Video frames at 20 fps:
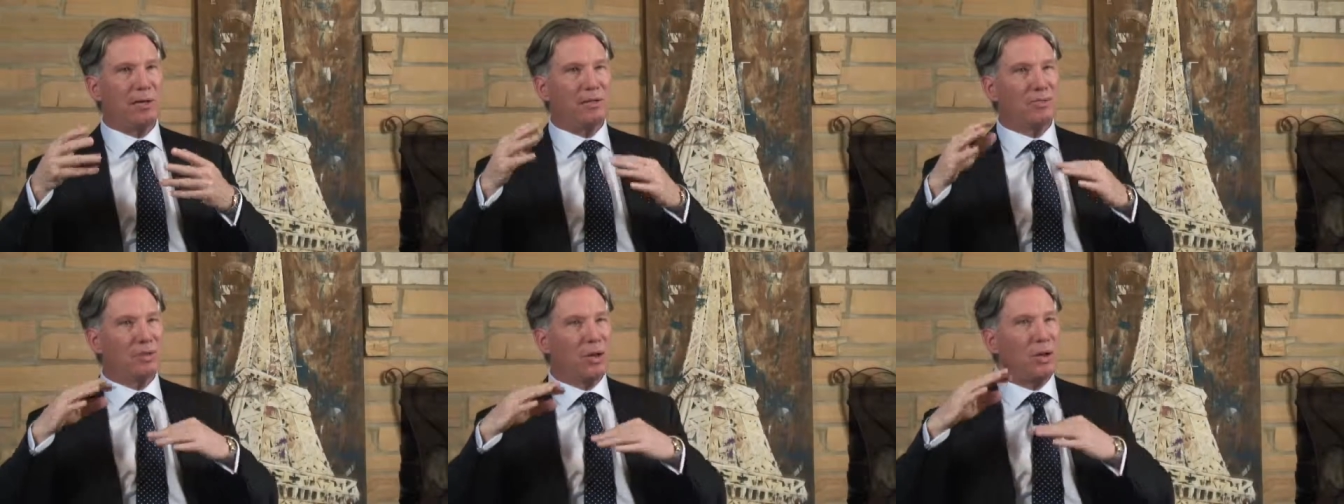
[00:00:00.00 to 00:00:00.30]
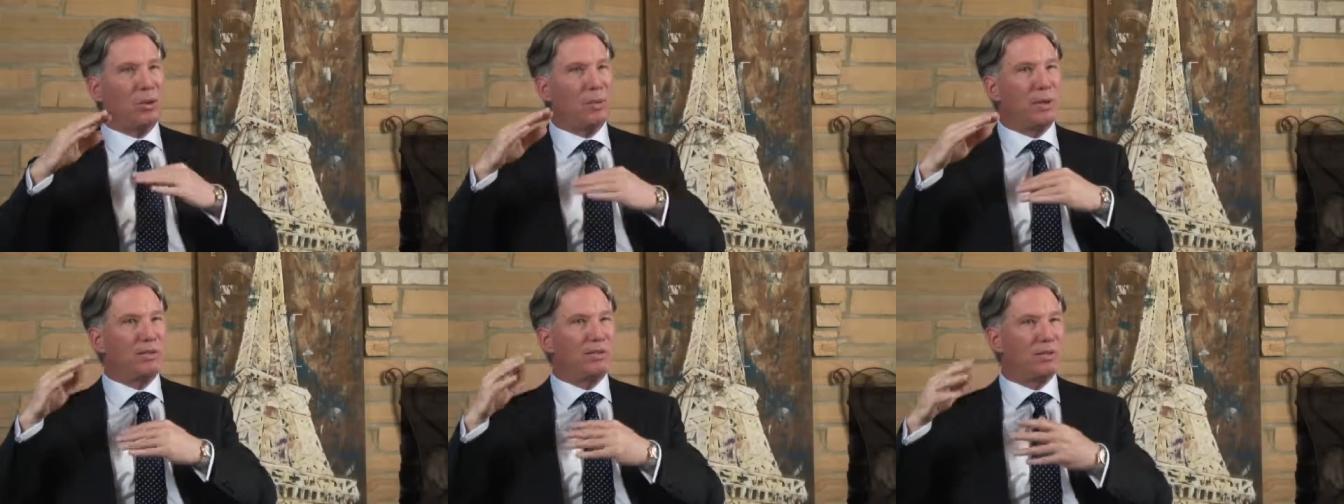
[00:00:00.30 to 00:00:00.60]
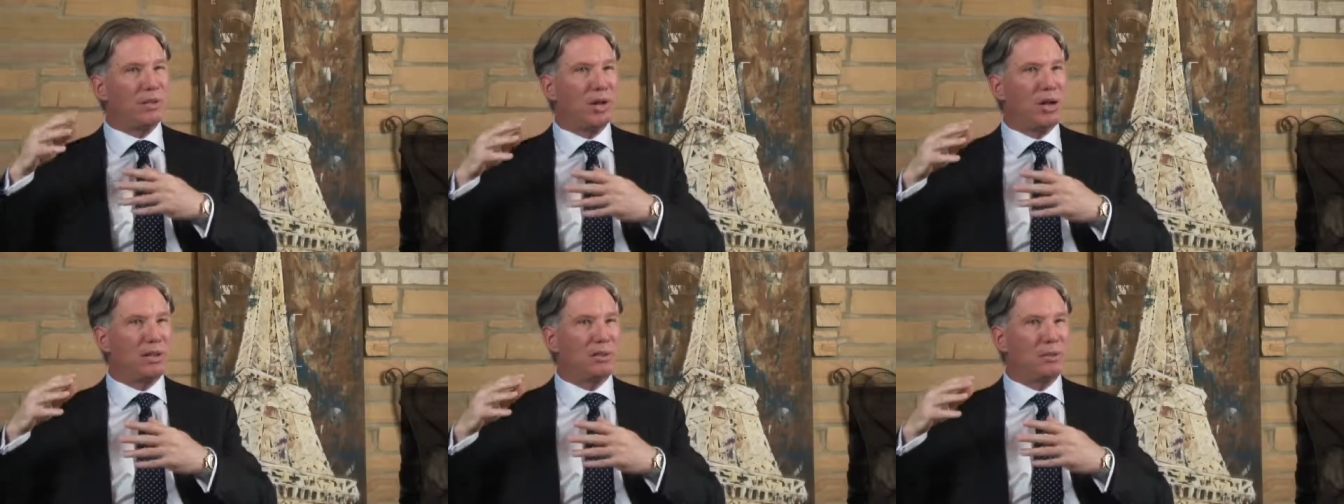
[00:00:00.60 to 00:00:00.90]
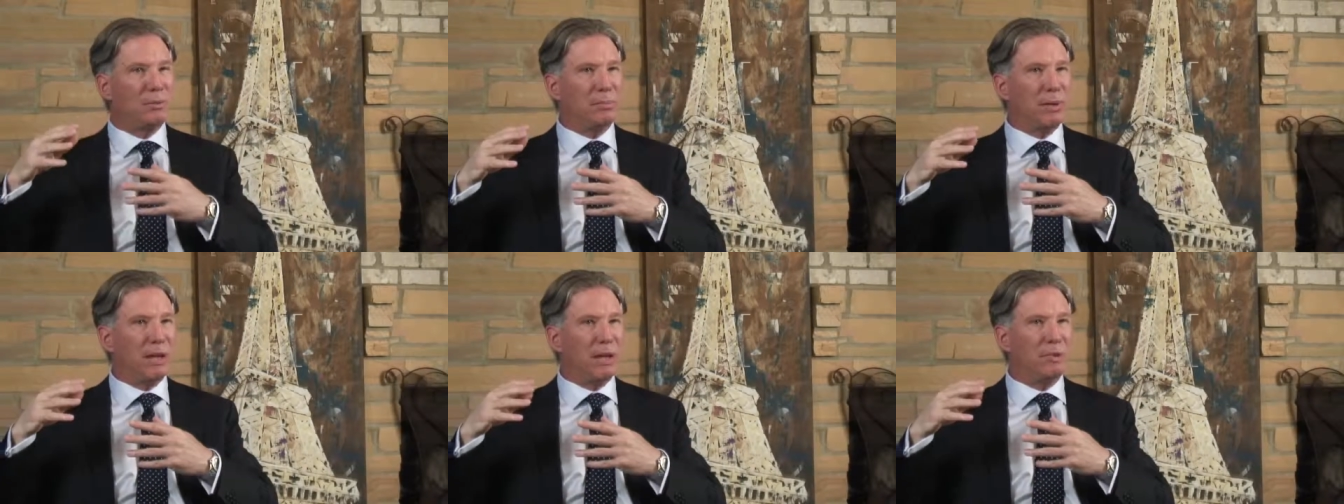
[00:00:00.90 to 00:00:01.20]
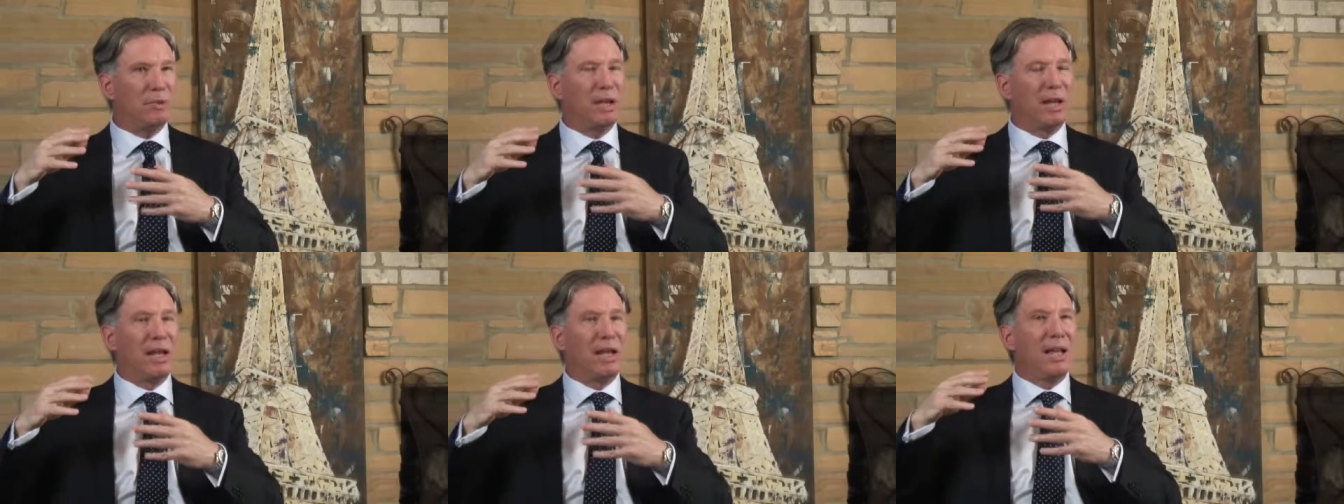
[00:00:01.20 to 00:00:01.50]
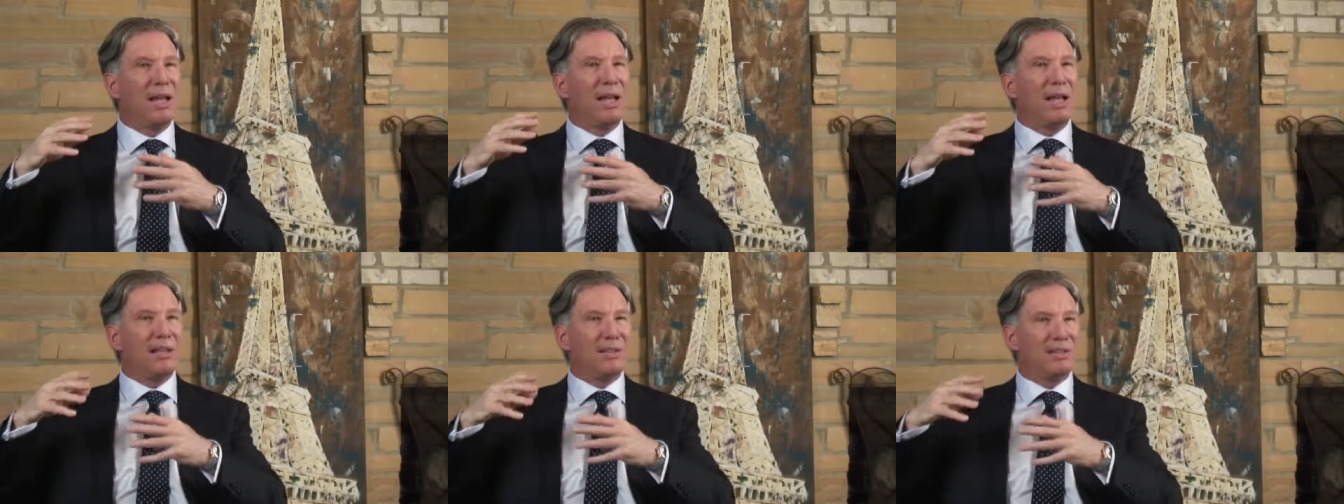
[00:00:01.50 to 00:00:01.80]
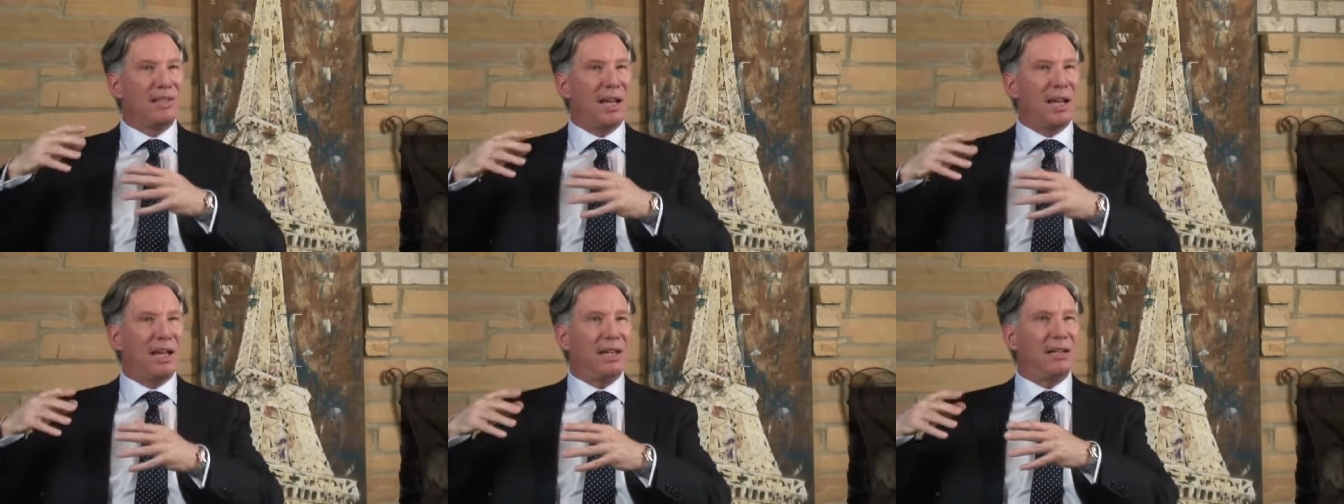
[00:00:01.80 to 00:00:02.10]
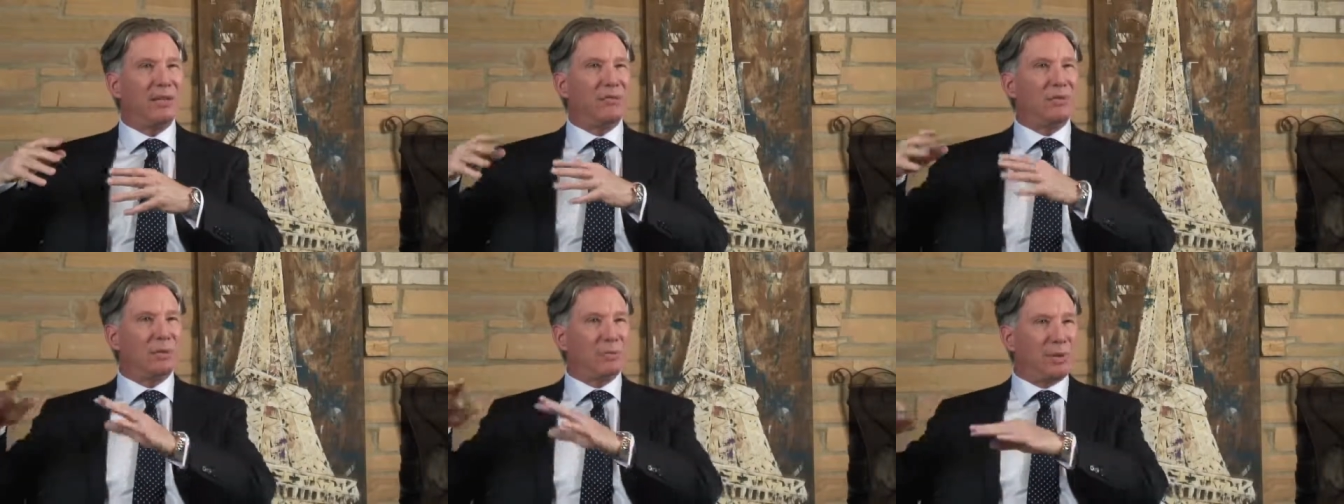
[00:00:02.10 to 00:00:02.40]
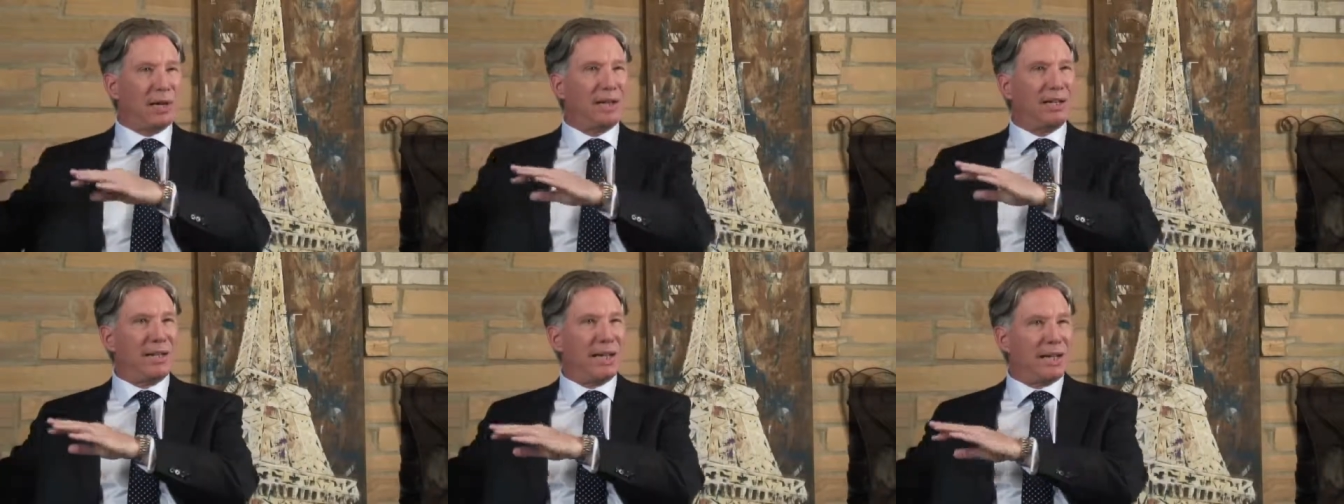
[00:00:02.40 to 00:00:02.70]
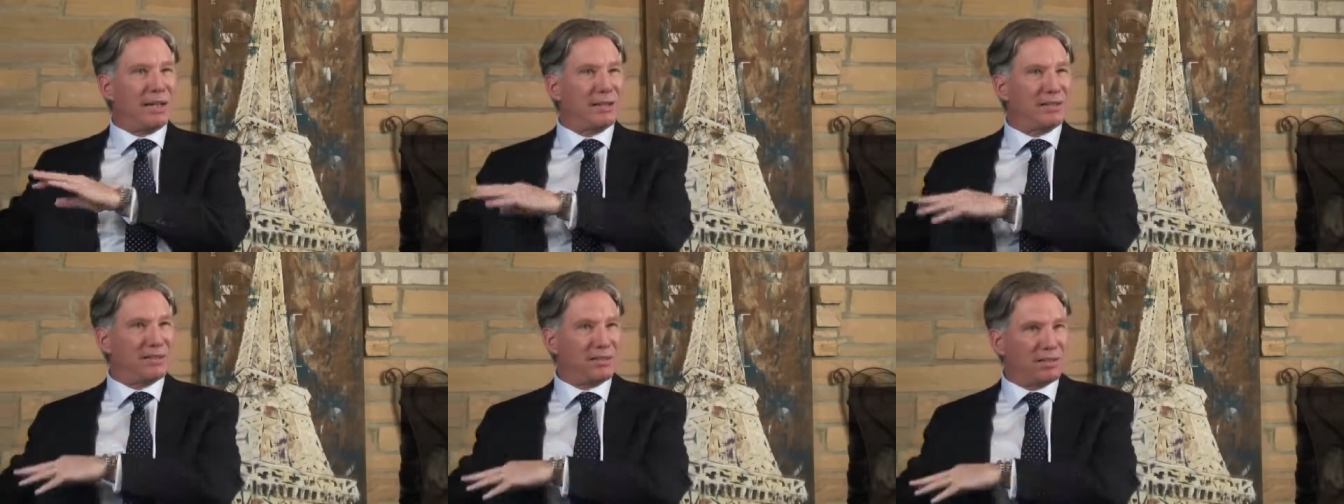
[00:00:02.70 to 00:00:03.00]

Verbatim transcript: it's always talked about as kind of the redheaded